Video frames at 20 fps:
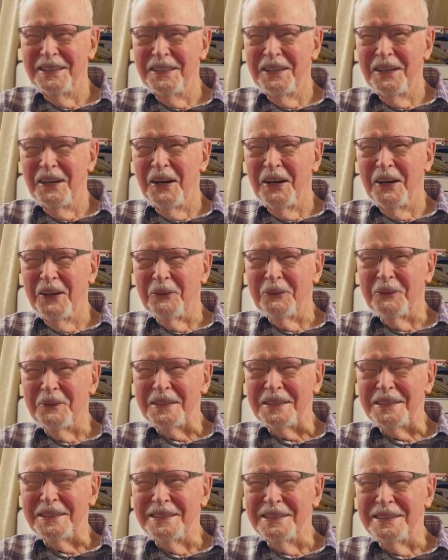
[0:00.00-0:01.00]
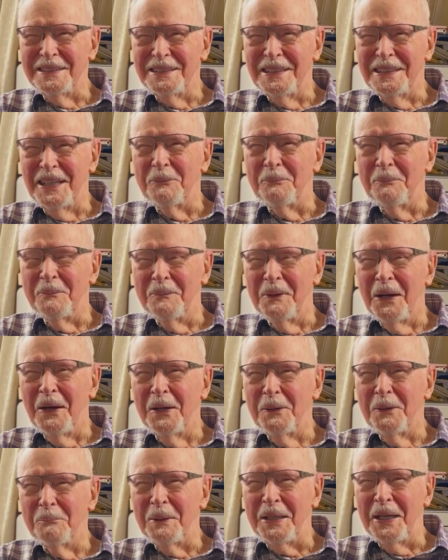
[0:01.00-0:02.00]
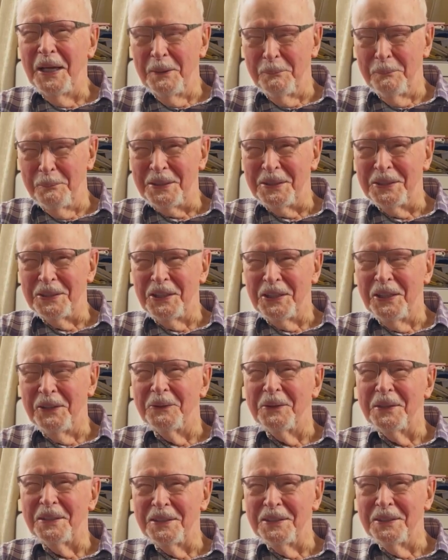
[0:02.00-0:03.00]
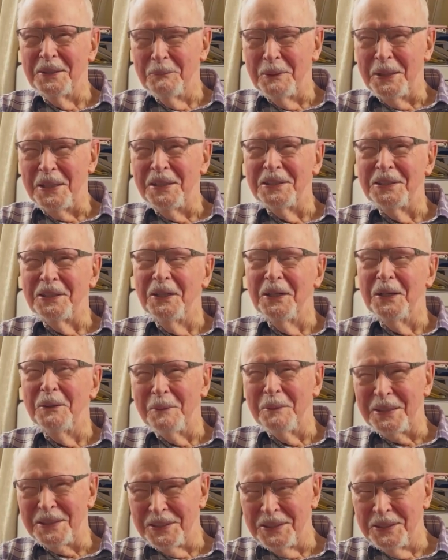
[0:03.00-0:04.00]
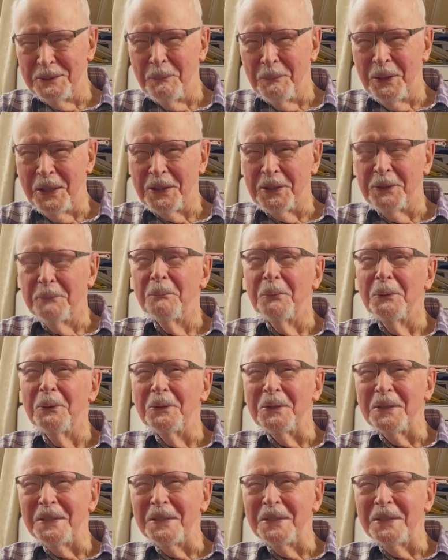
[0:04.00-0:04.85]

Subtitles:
Oh well, I'd be happy to share it in the meantime. It's in my computer.